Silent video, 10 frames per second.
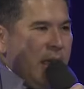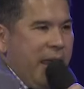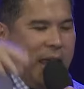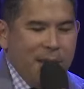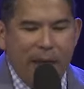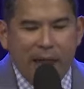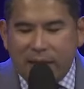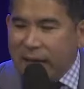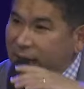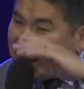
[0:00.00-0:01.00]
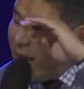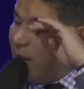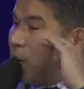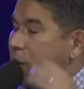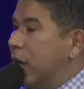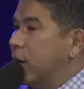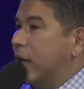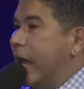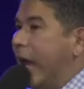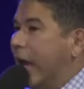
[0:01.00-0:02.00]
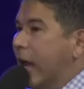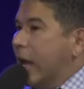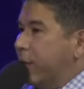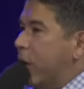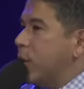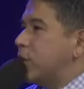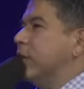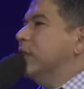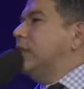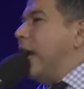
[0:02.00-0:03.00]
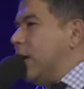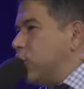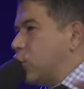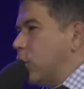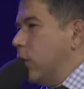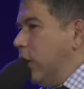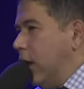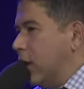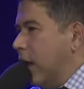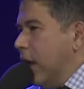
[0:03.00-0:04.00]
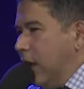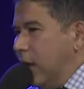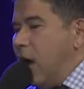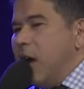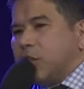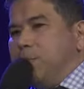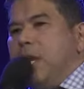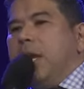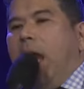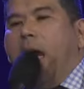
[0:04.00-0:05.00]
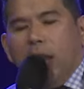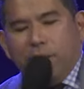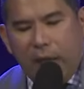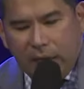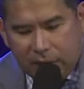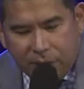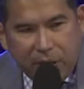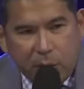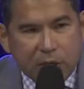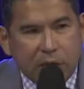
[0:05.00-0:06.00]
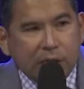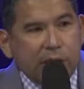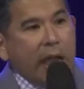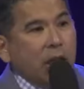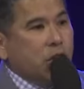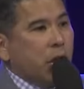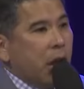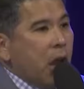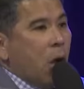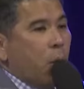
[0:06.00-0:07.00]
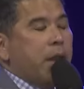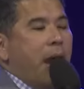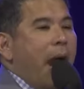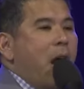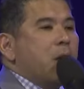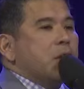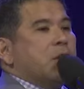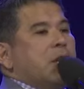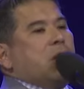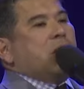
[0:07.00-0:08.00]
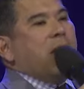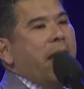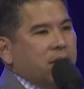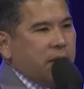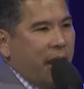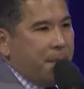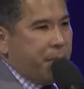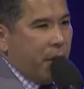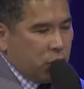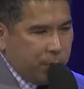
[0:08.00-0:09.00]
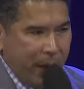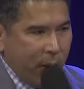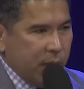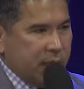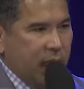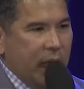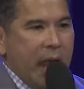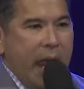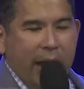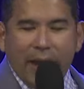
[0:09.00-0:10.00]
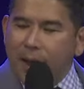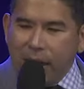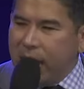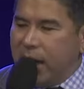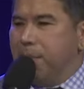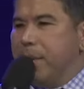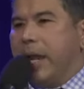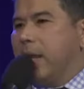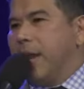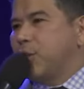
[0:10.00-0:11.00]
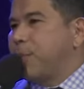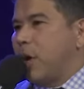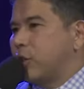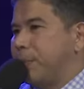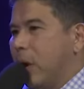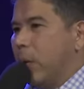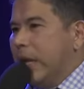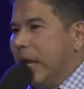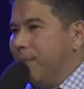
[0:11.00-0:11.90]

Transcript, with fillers: Amen. Can I tell you here today, there is a danger in, in us being elevated. There is a danger with our success and prosperity. And I, again, I'm not against prosperity.